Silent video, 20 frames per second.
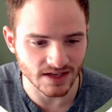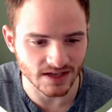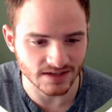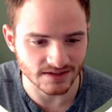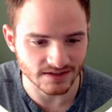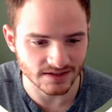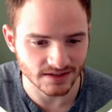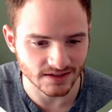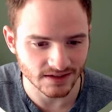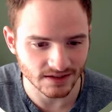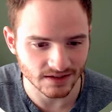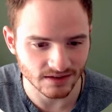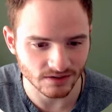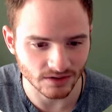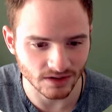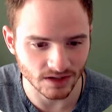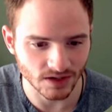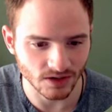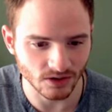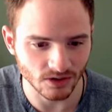these
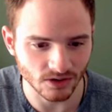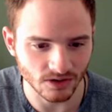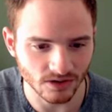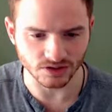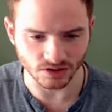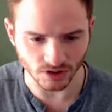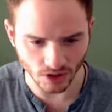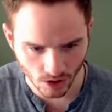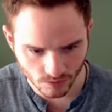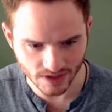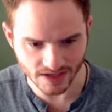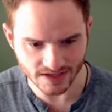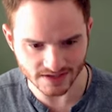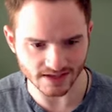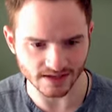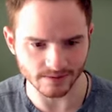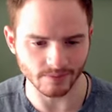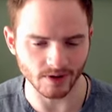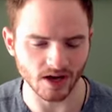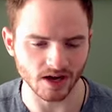little slogans at the